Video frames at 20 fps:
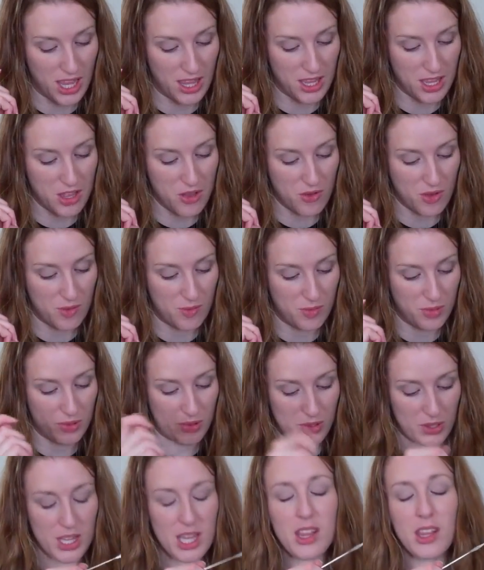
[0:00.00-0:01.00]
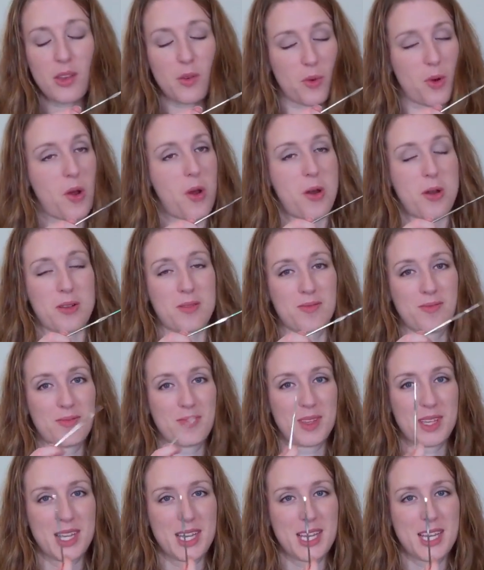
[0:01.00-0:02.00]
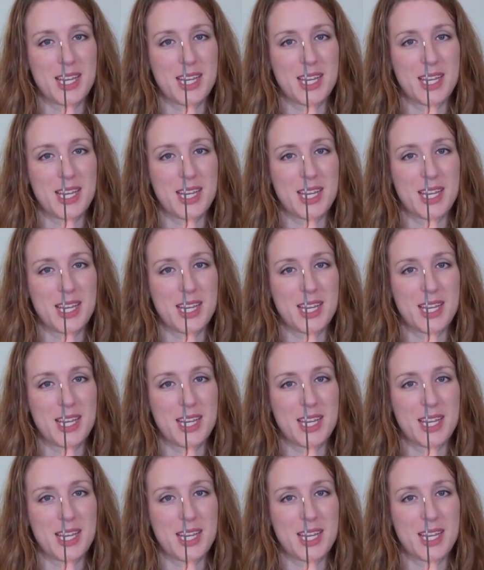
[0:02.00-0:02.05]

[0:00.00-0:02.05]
been telling you completely wrong.